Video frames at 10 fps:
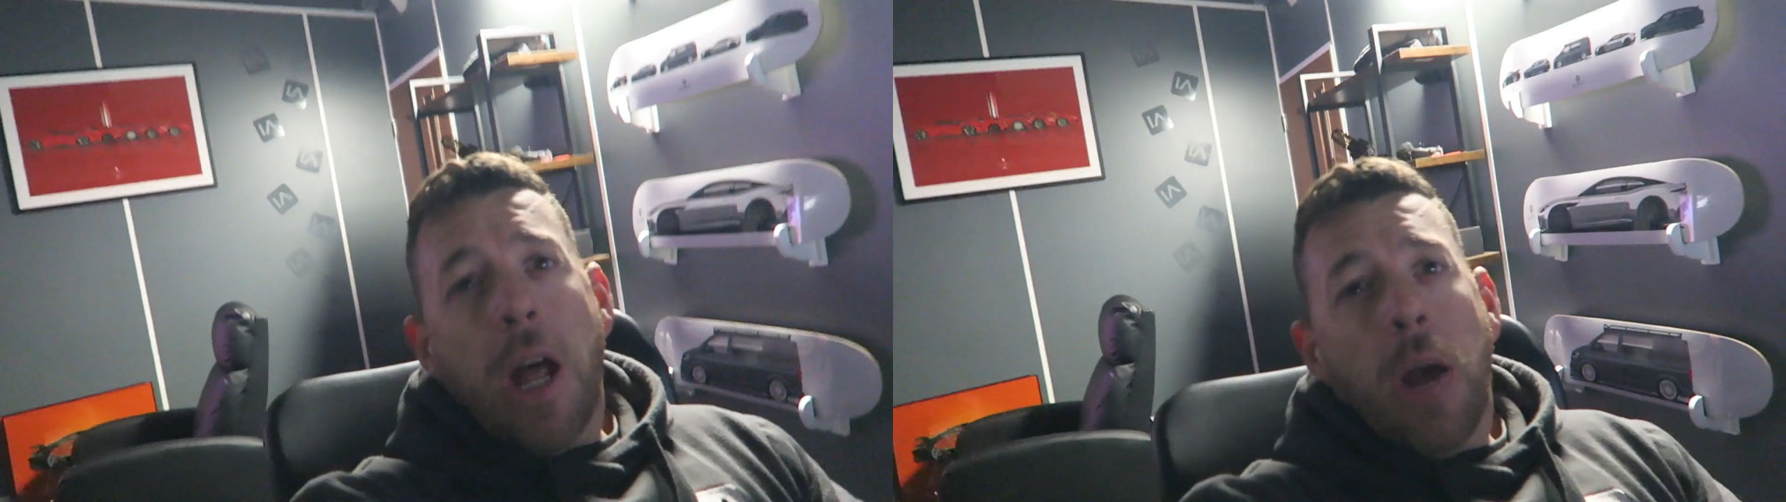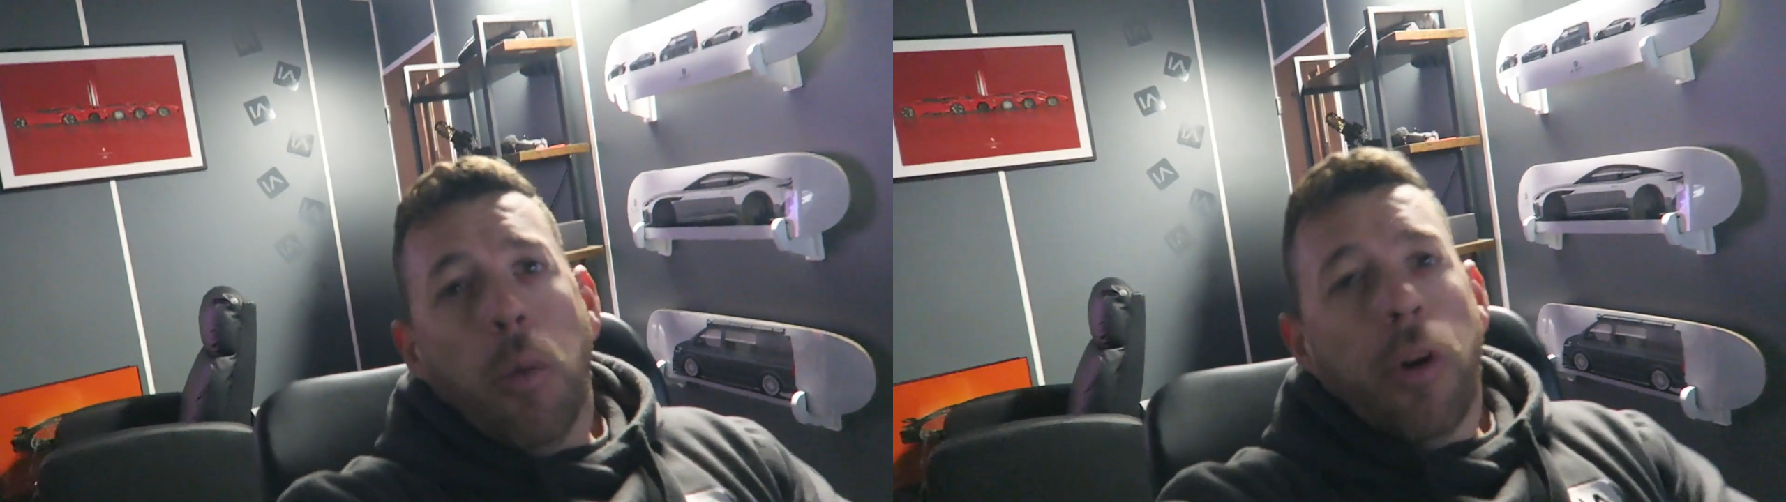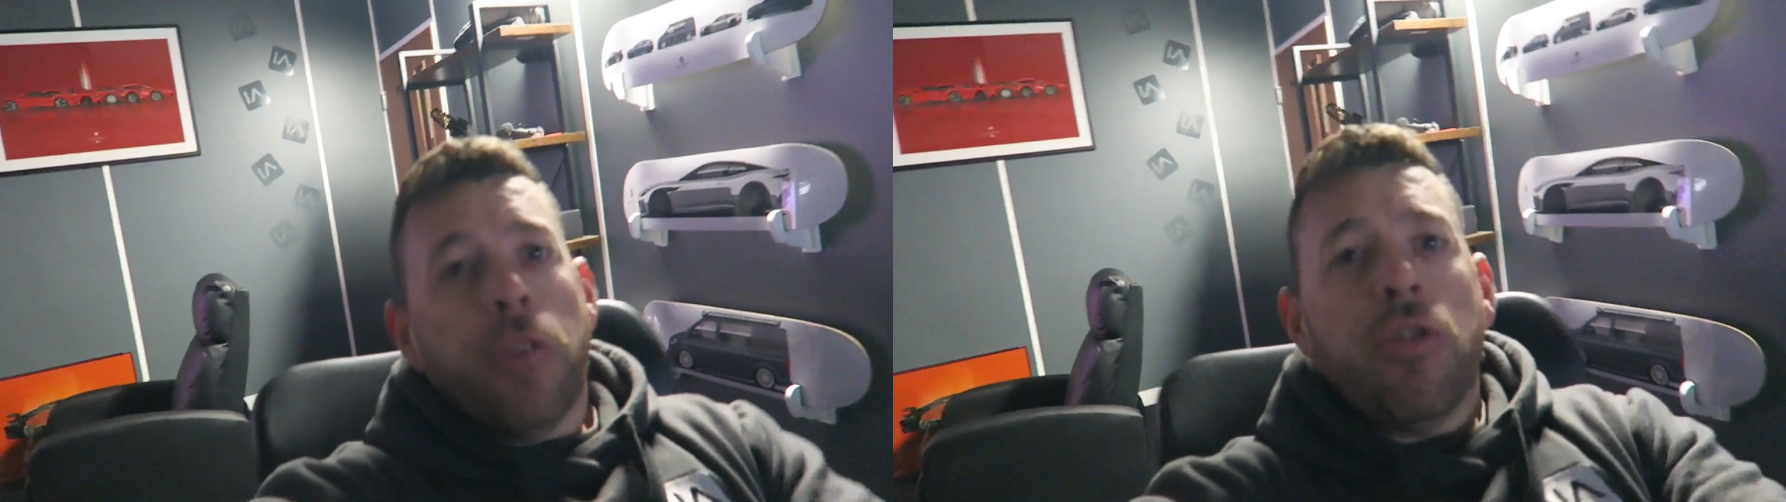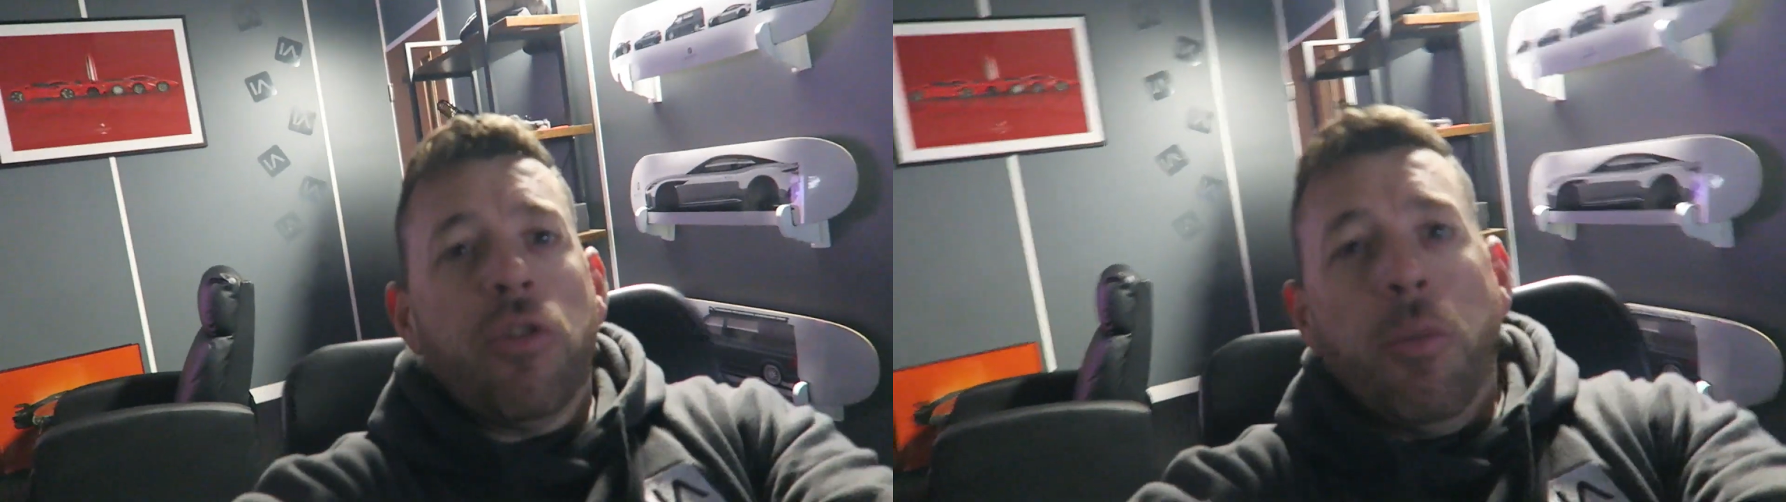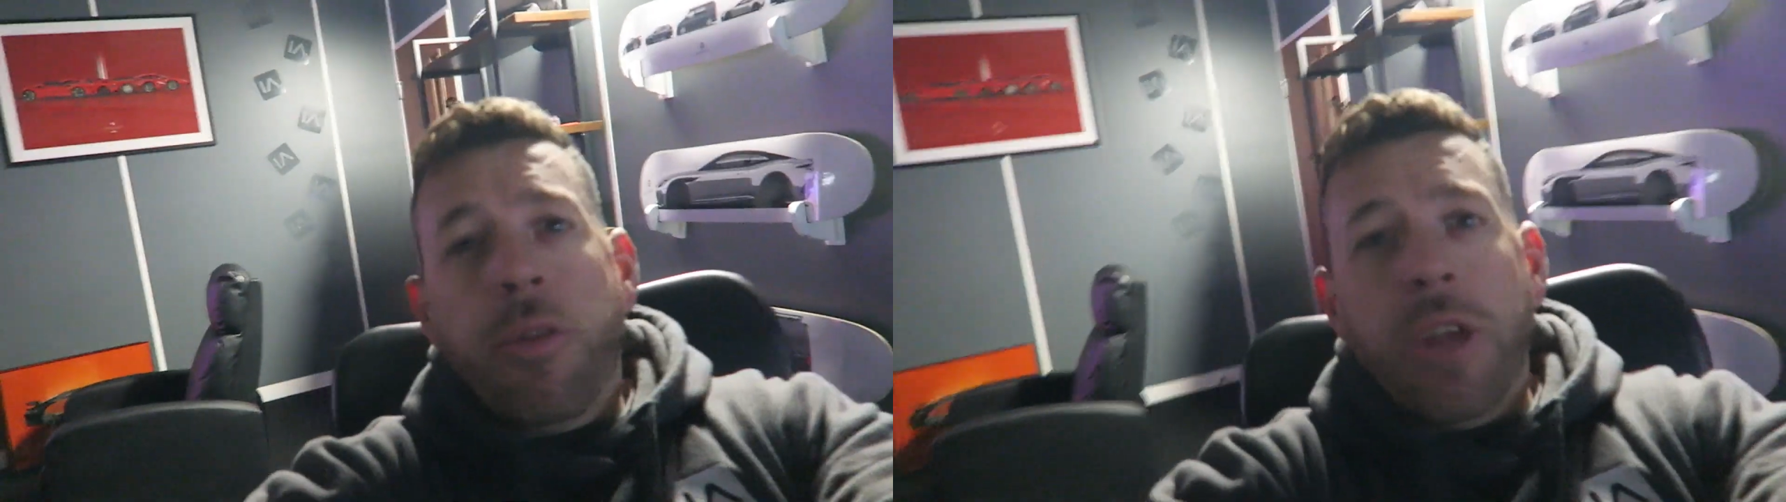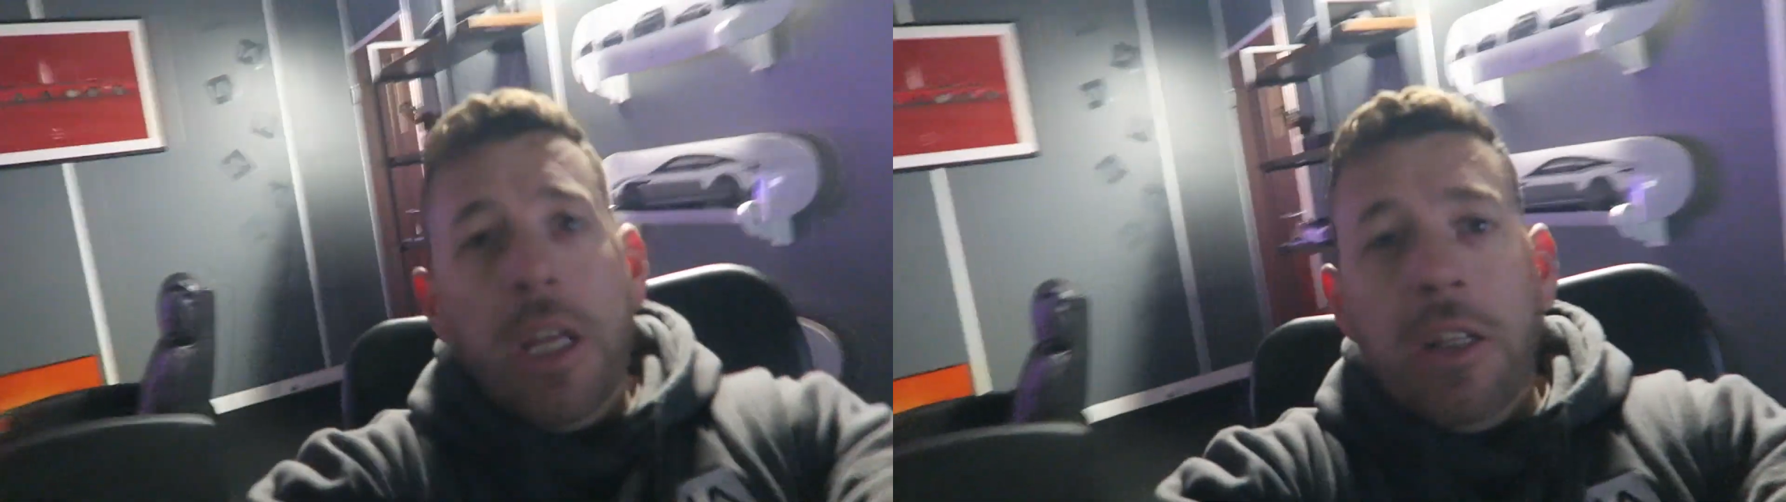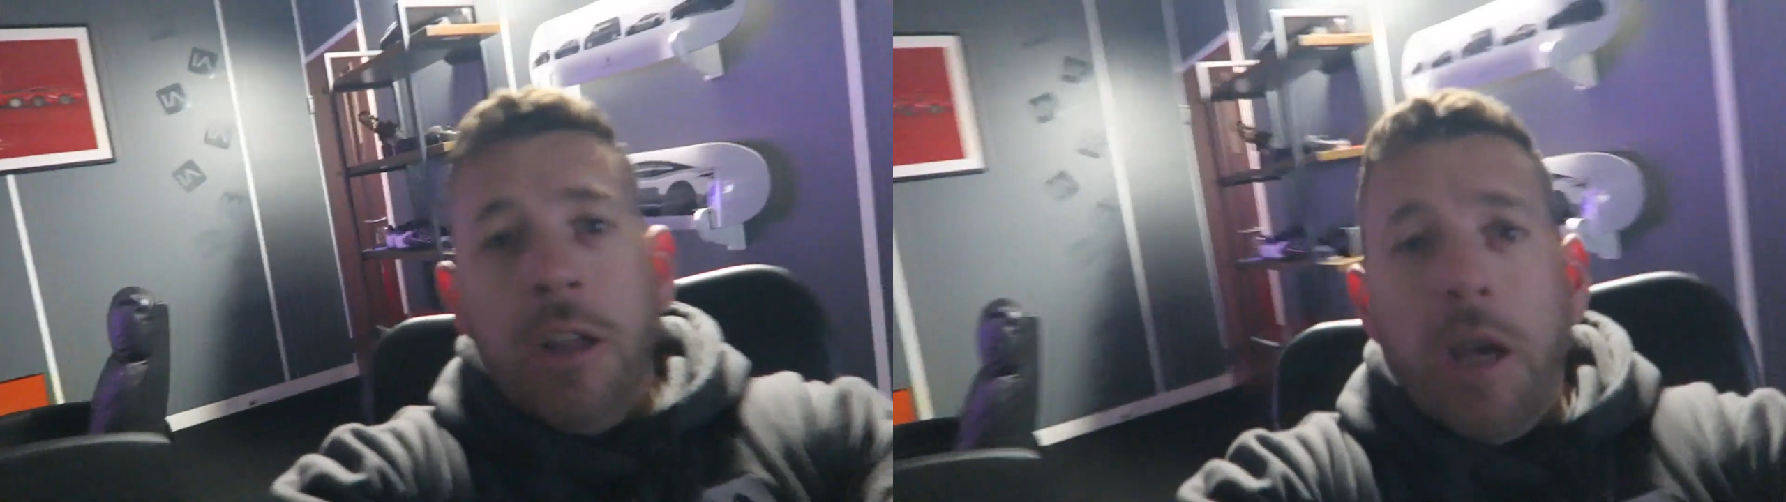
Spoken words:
I wanted something